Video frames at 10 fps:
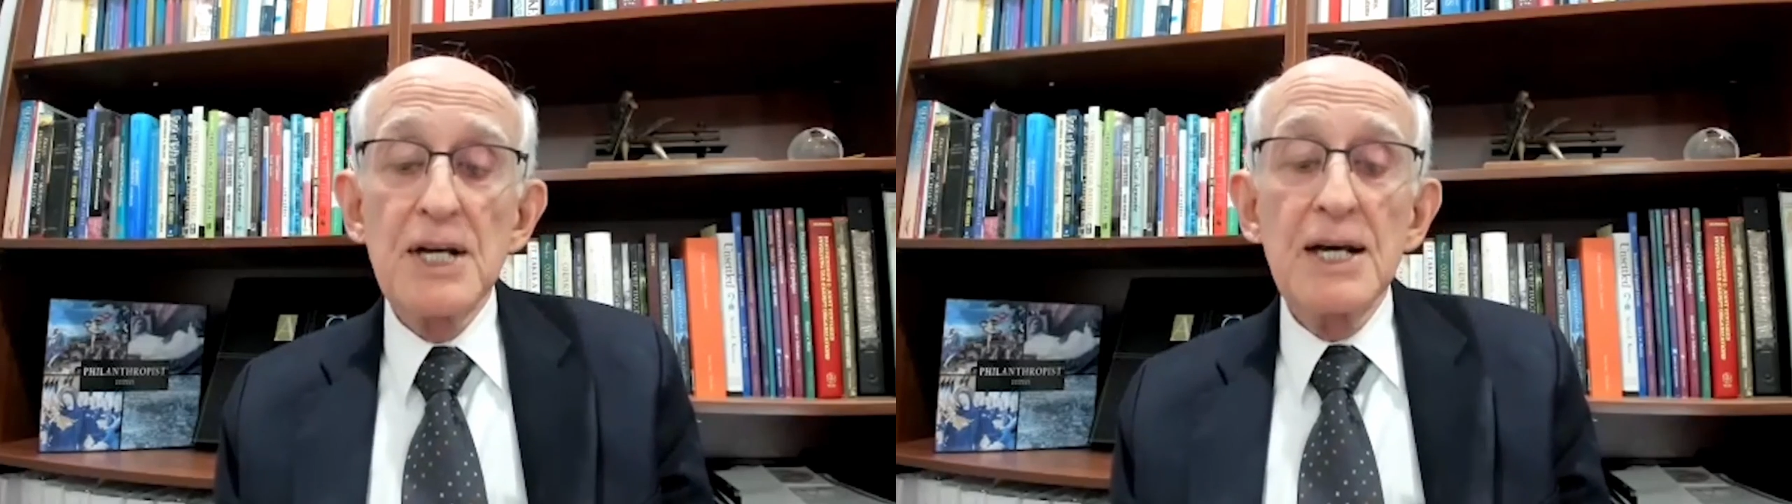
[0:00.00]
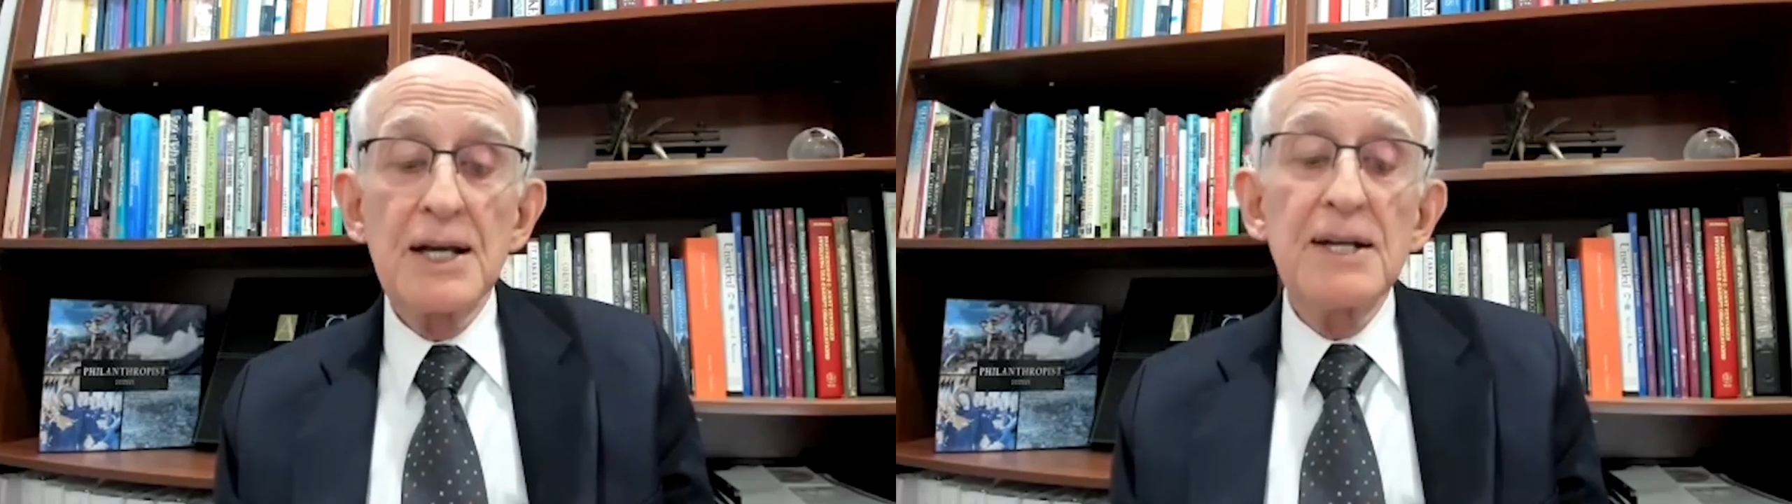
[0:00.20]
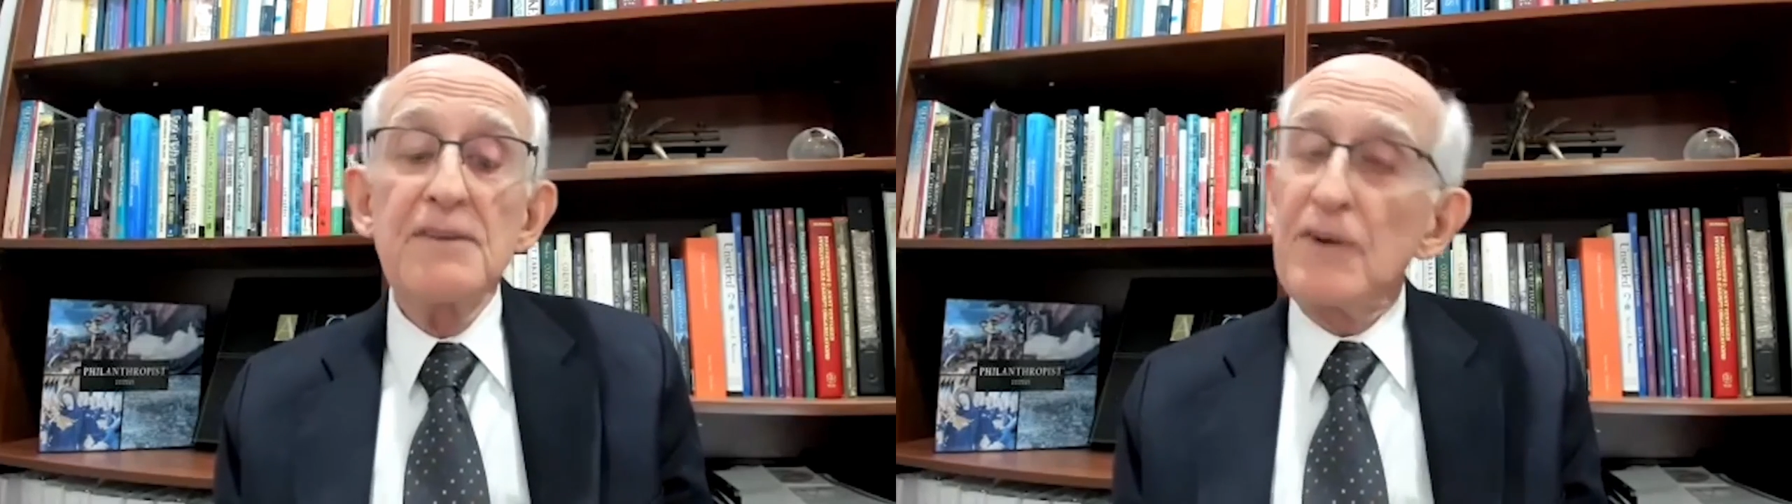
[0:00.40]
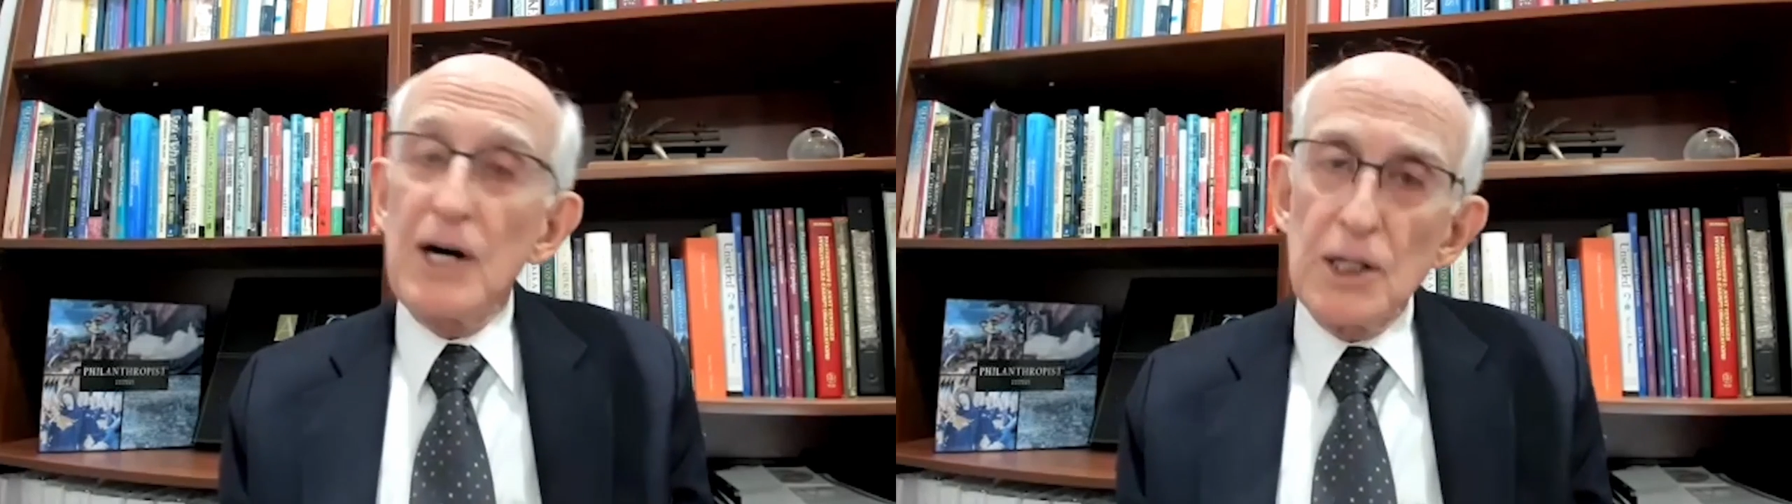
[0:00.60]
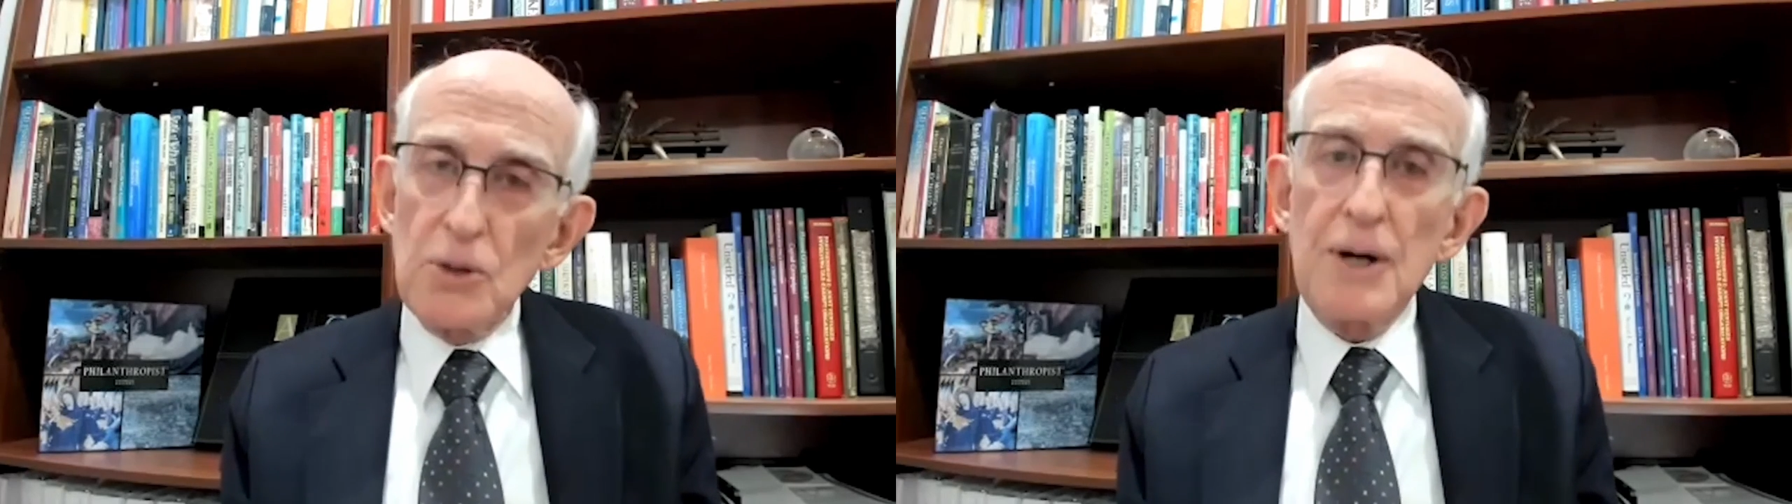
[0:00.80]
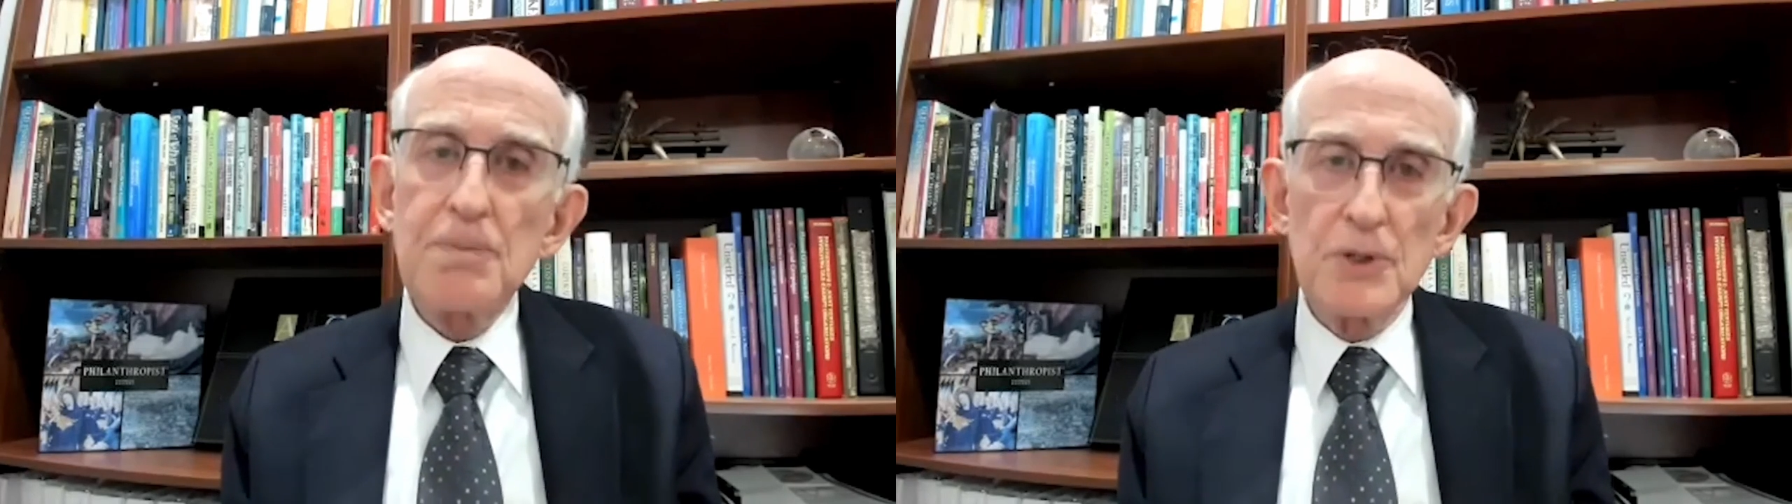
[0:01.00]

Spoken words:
and then follow up with